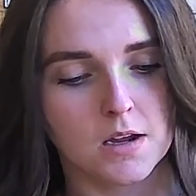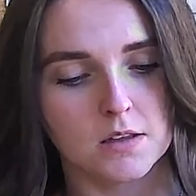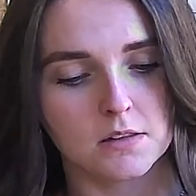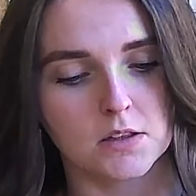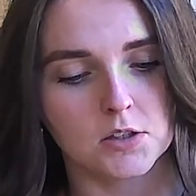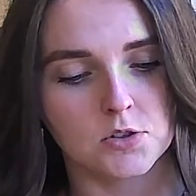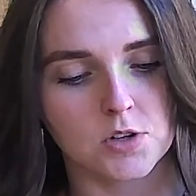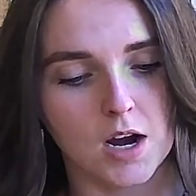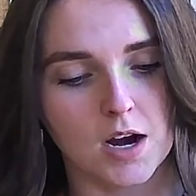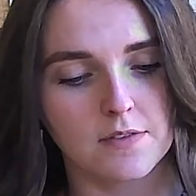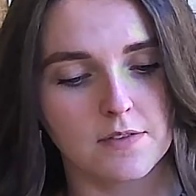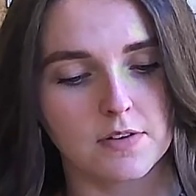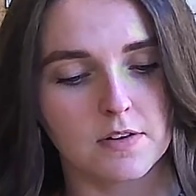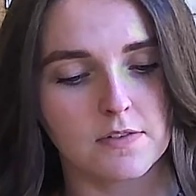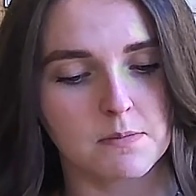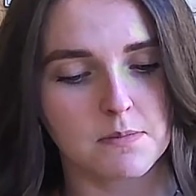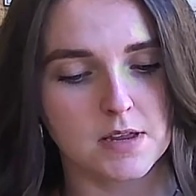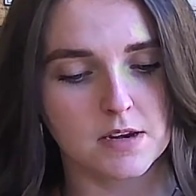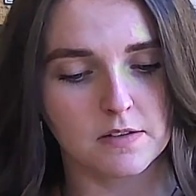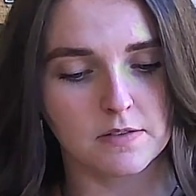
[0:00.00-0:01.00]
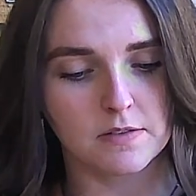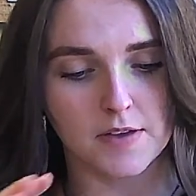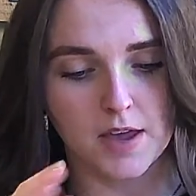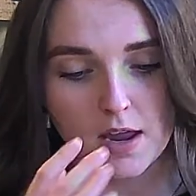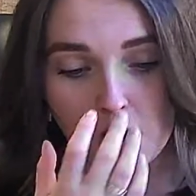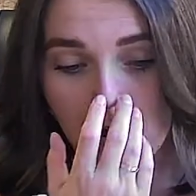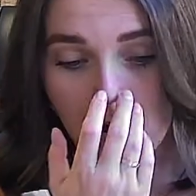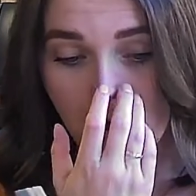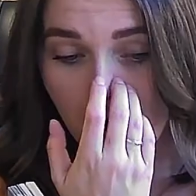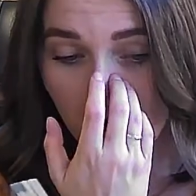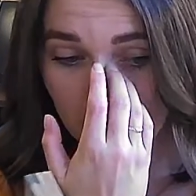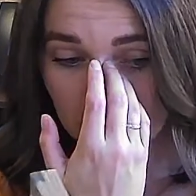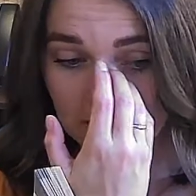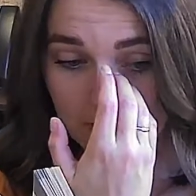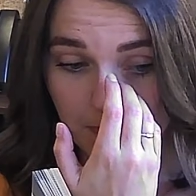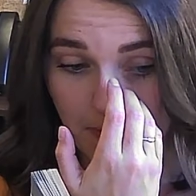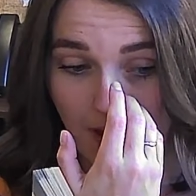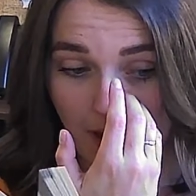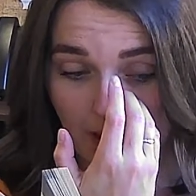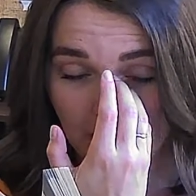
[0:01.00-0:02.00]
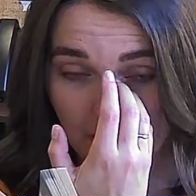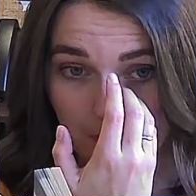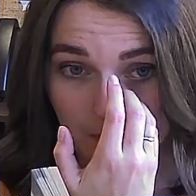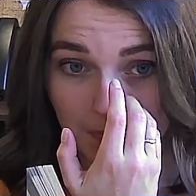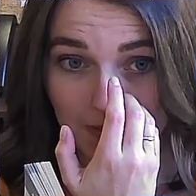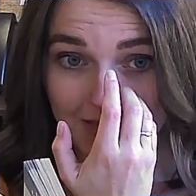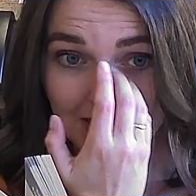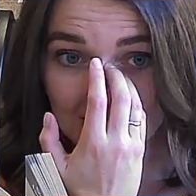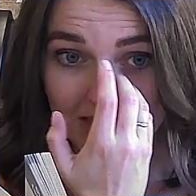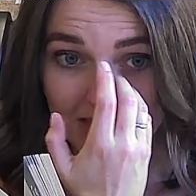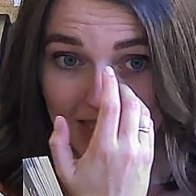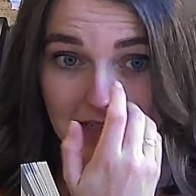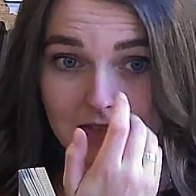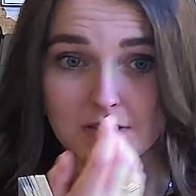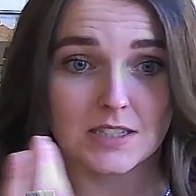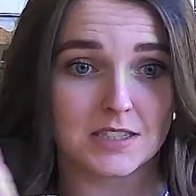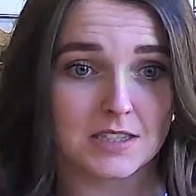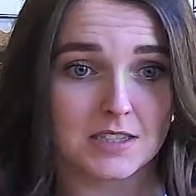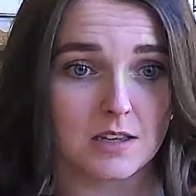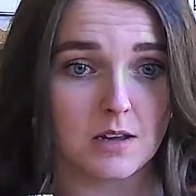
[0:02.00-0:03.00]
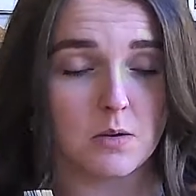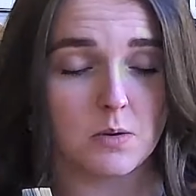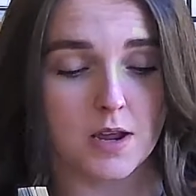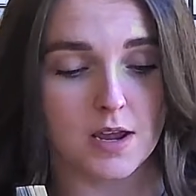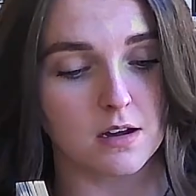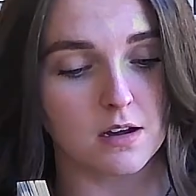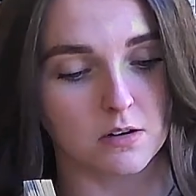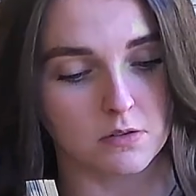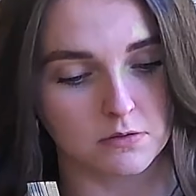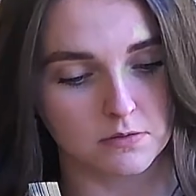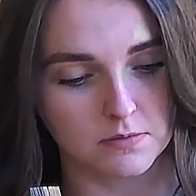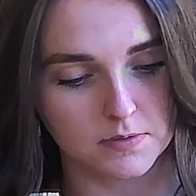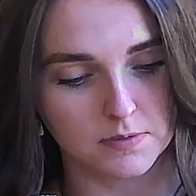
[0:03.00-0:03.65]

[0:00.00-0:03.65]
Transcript: The driver of the minivan honks back, but doesn't even slow down.